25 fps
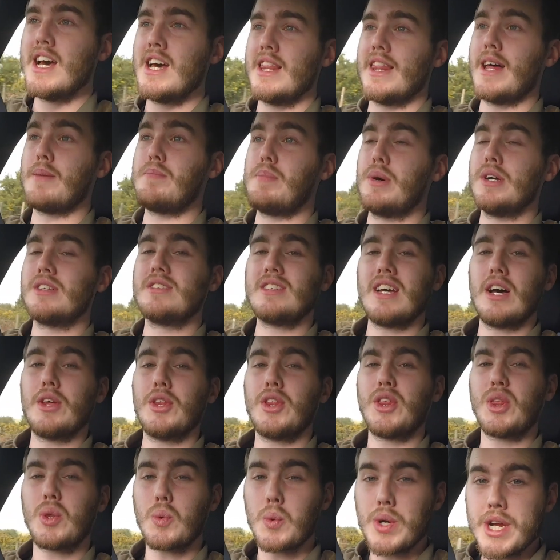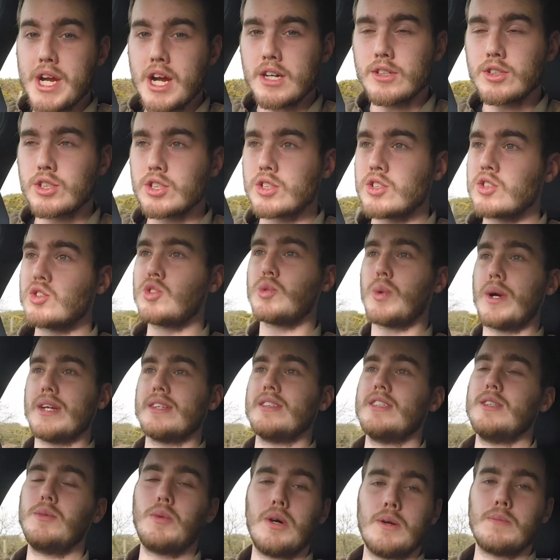that puts out
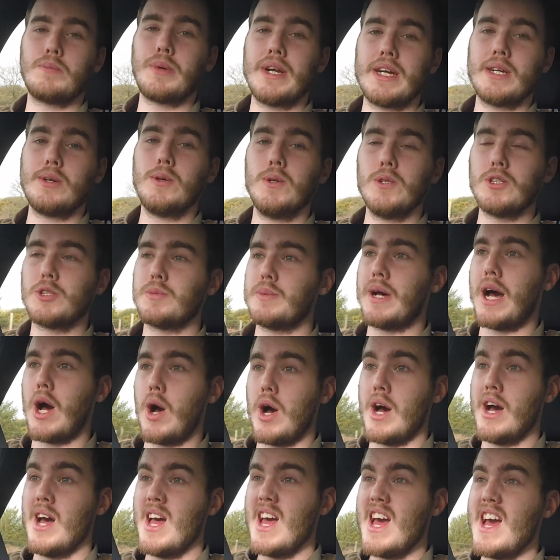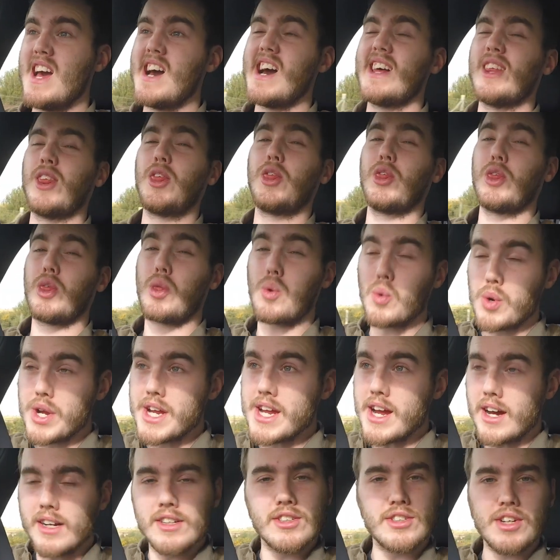321 brake horsepower and
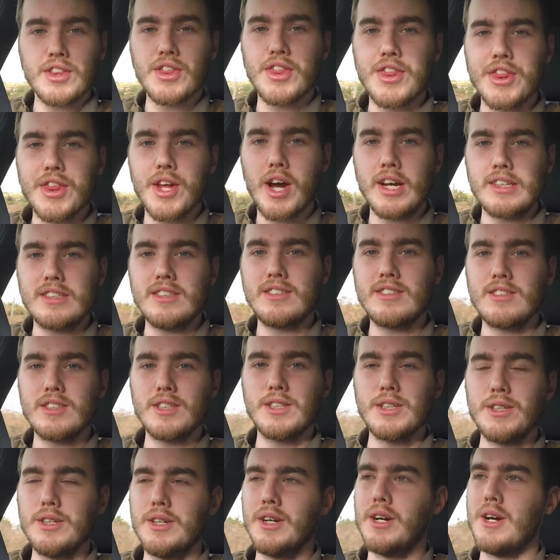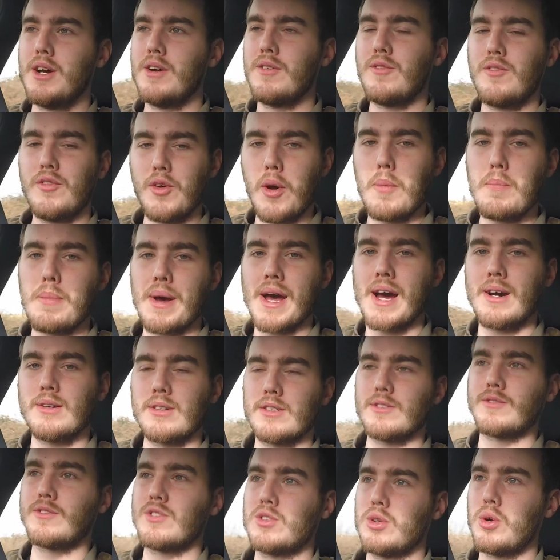332 foot-pound
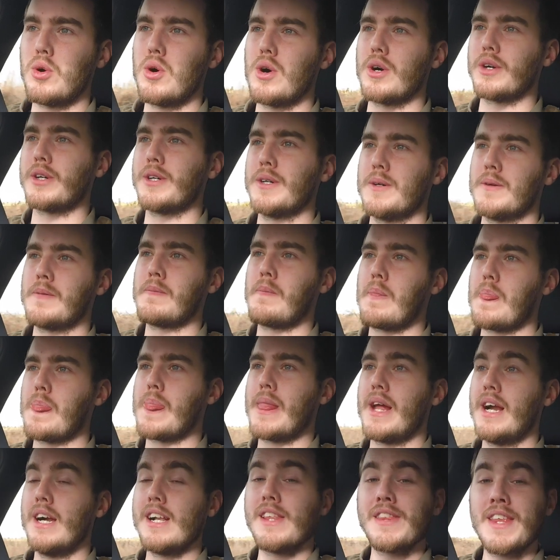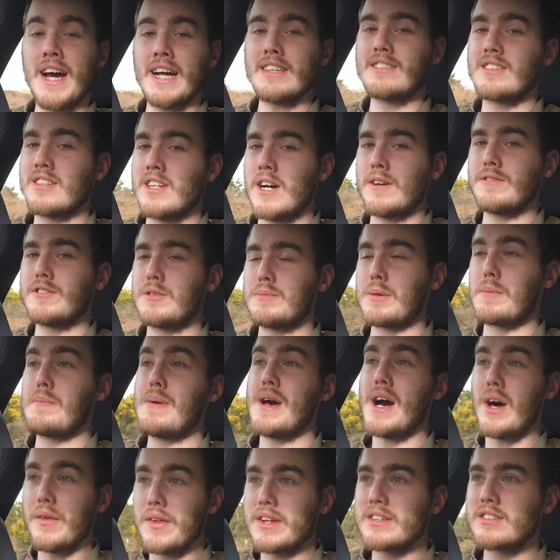of torque. That's enough to
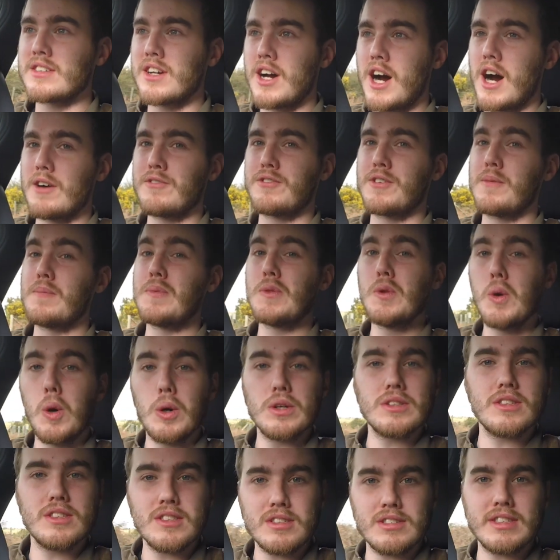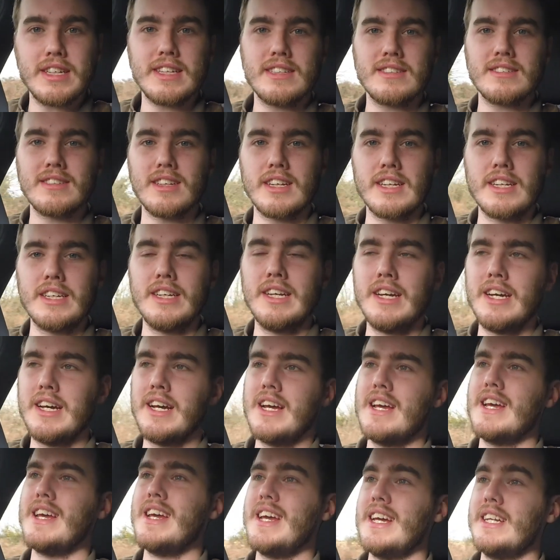propel this car from 0 to 60
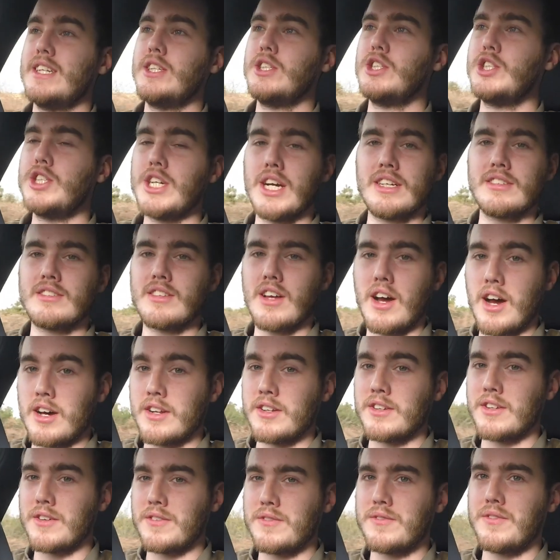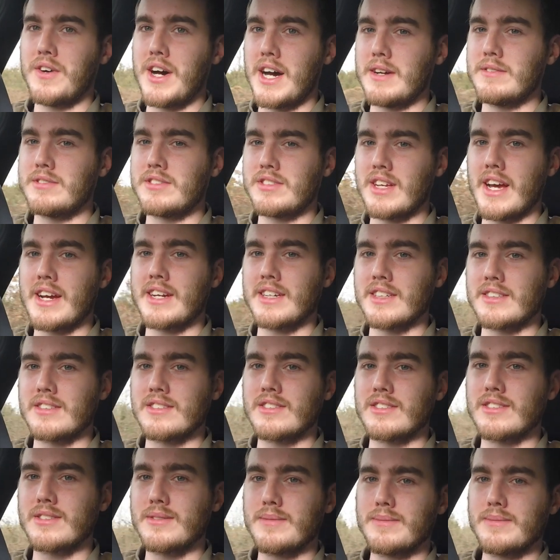in just under 5 seconds.